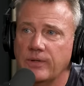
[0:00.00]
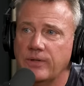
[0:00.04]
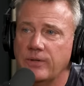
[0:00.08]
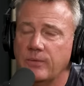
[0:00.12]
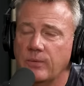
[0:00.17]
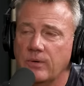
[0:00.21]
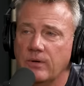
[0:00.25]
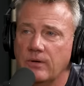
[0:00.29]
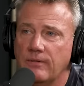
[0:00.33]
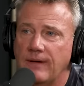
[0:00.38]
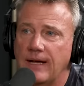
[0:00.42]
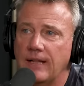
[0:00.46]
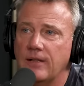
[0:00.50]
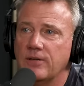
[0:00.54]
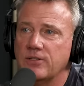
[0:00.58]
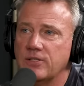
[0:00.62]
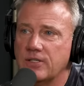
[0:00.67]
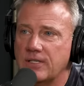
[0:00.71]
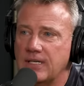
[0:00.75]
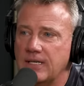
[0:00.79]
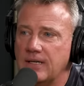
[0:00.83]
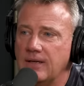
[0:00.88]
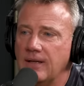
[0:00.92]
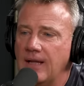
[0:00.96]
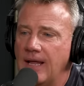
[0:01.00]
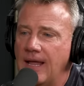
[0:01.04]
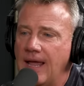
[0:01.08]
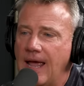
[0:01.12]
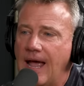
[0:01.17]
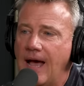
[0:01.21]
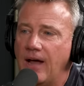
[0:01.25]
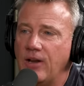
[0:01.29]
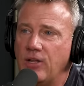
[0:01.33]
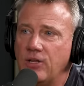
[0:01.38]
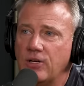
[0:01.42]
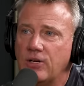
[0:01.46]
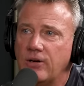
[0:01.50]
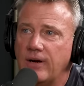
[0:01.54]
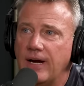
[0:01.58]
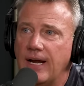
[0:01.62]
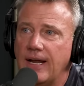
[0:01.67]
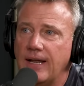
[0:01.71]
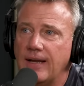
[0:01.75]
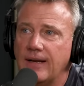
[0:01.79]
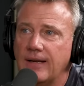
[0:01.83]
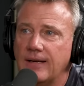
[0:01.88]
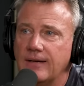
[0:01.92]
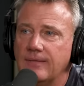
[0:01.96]
with the World of Outlaws, is how do you
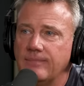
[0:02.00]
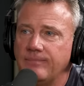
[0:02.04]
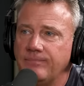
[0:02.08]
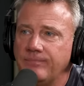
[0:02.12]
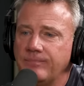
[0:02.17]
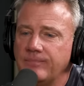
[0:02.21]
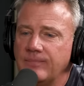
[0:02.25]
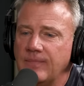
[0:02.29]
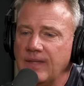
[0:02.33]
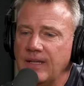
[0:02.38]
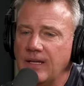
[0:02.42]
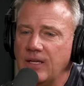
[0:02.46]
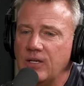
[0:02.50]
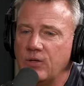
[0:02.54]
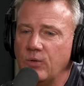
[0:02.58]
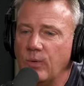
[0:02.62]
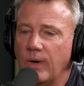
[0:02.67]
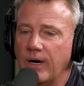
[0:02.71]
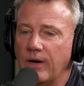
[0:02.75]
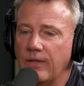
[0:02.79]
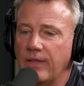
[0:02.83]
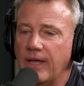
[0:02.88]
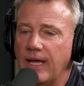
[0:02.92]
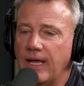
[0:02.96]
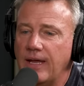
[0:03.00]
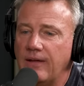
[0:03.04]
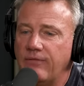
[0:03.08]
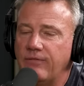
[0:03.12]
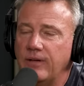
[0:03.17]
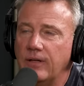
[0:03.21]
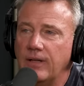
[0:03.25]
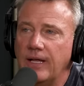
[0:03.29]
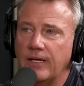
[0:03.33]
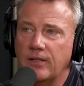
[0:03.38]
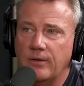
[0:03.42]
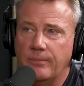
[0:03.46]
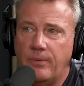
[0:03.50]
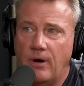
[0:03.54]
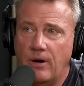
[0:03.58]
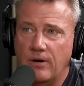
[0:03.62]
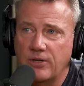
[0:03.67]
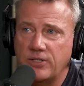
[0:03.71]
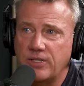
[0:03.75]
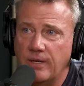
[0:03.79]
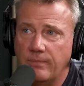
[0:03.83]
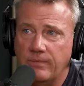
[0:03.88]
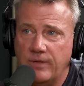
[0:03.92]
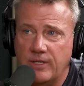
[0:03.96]
create it to where they feel like they're part
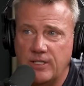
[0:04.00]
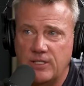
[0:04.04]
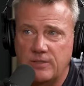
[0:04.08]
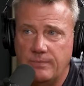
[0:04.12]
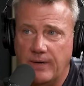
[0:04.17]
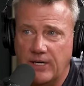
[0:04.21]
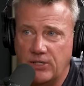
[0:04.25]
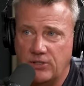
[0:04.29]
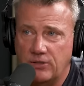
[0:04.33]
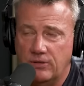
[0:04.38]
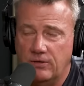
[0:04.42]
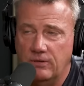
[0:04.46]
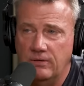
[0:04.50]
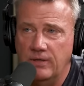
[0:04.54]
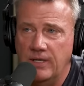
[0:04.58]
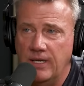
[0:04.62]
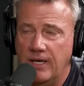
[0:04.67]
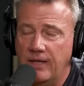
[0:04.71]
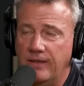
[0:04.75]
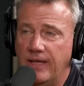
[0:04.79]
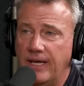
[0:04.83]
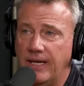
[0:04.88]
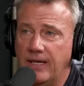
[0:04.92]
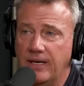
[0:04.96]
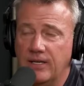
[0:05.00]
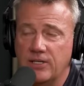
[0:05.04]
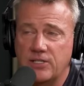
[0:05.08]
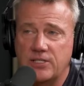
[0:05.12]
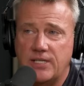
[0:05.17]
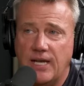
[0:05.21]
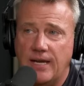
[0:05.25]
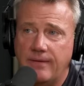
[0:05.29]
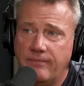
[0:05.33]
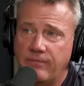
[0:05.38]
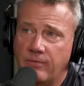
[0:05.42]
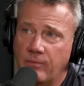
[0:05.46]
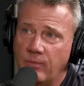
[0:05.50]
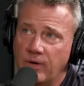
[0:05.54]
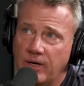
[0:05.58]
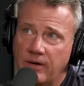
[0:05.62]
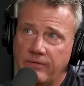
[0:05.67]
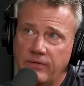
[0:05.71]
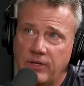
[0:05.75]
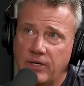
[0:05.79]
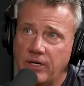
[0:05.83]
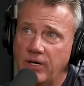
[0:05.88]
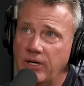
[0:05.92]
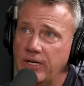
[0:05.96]
of something special? They can escape from
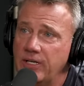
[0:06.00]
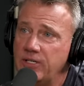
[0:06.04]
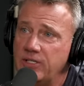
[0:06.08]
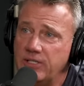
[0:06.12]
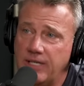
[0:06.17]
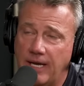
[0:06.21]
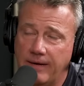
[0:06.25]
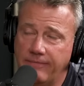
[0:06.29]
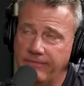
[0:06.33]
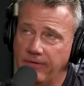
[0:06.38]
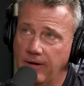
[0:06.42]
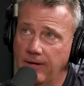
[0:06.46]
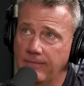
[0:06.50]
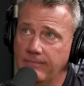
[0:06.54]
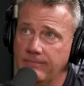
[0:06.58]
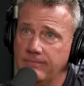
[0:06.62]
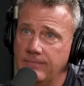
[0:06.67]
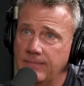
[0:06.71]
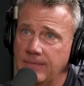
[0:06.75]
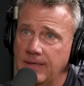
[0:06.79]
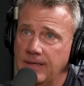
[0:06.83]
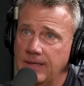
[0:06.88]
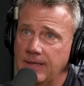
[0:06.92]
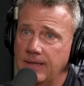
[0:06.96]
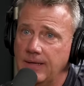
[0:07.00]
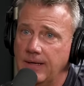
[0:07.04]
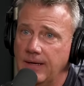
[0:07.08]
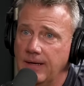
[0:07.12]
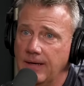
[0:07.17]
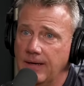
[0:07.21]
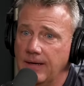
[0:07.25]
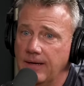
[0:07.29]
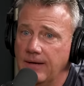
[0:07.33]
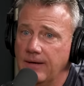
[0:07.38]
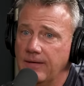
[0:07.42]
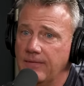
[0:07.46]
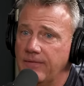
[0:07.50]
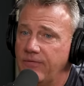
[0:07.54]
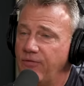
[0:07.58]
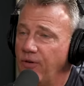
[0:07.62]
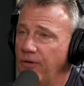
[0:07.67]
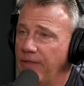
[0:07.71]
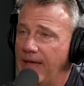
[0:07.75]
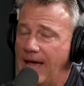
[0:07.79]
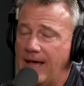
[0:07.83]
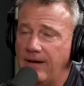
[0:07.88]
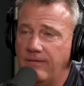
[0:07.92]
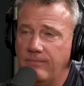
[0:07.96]
whatever they're going to escape from.
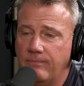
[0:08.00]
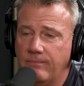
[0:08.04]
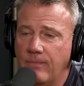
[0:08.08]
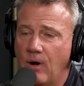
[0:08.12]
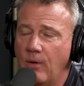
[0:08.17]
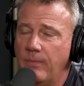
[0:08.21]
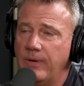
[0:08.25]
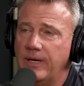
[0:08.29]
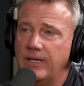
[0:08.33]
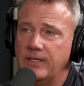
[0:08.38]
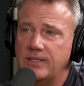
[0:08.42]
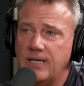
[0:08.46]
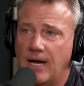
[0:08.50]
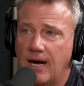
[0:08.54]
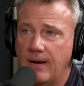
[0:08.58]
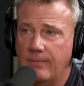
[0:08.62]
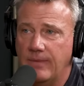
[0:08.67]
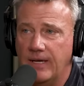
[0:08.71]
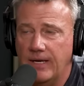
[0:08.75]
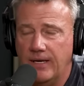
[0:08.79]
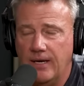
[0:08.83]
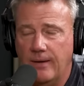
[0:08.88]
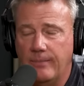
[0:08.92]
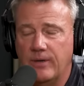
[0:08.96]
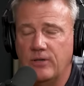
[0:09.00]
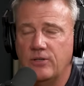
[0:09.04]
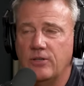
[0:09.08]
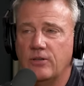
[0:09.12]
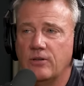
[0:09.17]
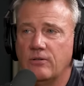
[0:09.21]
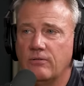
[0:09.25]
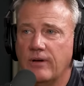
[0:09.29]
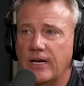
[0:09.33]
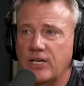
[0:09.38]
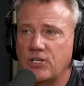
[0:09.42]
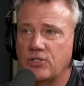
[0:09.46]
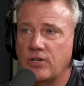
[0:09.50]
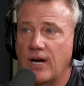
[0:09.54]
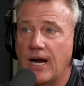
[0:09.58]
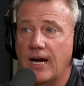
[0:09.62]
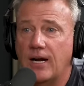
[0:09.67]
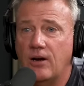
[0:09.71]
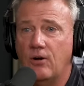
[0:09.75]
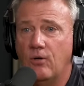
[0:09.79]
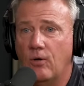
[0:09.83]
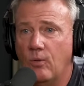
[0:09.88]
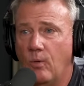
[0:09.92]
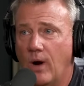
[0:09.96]
For that moment in time, they come into the
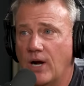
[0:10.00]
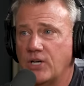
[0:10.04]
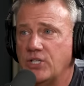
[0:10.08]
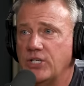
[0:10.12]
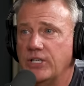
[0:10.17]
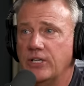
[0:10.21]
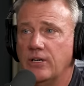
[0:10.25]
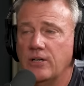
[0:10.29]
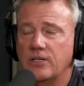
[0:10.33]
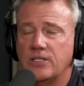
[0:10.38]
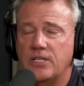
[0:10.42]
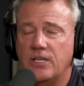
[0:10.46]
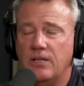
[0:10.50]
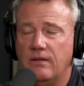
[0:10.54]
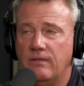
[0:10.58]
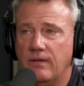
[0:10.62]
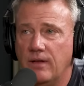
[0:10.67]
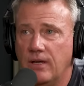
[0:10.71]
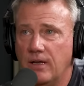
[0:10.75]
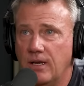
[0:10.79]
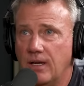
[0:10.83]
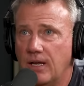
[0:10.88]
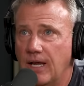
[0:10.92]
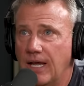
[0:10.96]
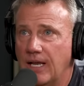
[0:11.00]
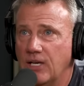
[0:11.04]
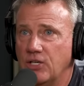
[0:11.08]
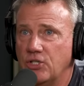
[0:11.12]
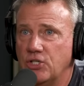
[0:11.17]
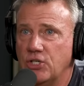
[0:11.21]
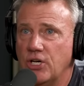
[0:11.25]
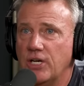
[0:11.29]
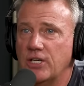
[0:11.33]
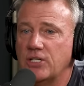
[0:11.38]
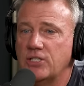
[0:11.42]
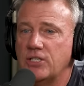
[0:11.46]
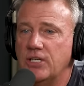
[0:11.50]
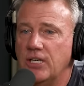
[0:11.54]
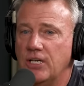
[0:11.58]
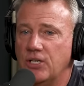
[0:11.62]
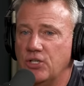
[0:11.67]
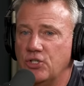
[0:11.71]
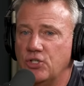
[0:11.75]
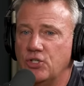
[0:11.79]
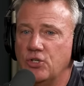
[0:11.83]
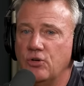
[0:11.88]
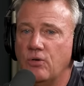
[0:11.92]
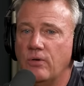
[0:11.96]
racetrack or watching it on TV and just
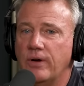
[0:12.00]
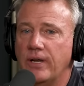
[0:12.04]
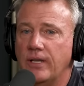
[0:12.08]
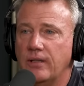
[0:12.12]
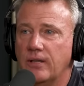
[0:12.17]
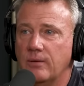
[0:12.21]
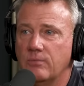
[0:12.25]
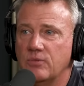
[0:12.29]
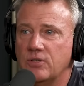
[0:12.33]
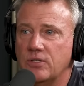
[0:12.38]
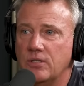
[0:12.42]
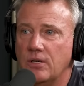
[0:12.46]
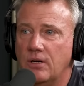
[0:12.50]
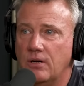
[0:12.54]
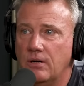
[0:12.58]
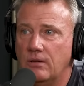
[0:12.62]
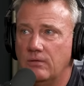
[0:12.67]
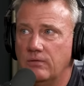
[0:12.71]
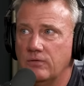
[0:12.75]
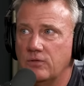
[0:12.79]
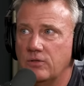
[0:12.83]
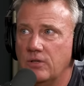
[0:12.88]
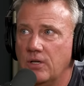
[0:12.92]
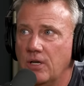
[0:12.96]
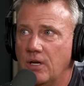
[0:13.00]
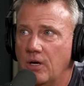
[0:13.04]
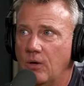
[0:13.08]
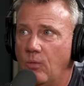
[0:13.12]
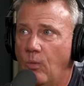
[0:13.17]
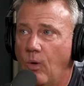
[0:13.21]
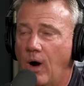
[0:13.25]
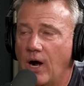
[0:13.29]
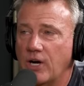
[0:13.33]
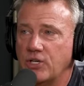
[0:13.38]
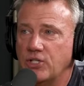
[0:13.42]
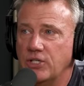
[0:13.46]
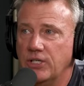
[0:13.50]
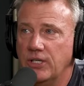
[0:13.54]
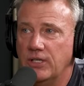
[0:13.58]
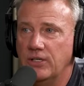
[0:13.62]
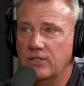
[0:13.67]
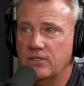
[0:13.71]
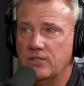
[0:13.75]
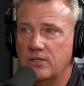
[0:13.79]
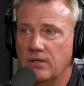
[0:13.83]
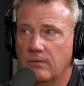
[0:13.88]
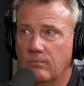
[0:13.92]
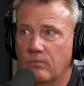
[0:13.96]
enjoying themselves,
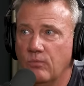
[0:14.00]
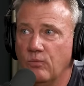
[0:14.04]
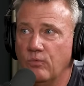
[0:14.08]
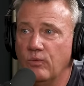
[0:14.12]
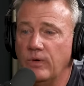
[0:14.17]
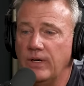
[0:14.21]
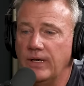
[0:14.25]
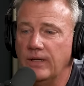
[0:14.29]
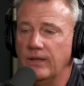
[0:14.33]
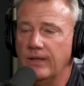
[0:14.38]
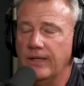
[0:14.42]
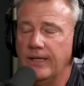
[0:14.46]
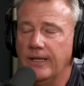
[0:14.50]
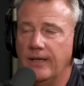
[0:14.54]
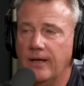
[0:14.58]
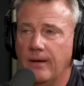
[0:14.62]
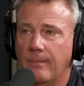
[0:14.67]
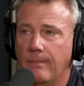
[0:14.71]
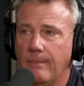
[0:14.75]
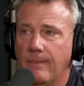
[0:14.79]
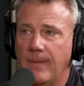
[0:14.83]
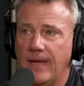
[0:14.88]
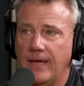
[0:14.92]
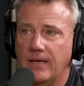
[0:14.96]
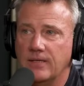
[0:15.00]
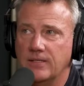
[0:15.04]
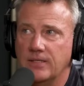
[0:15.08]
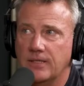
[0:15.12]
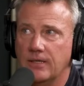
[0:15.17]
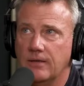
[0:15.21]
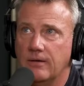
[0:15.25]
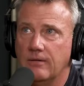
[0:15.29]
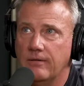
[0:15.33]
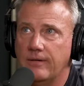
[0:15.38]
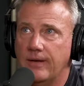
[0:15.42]
watching some really amazing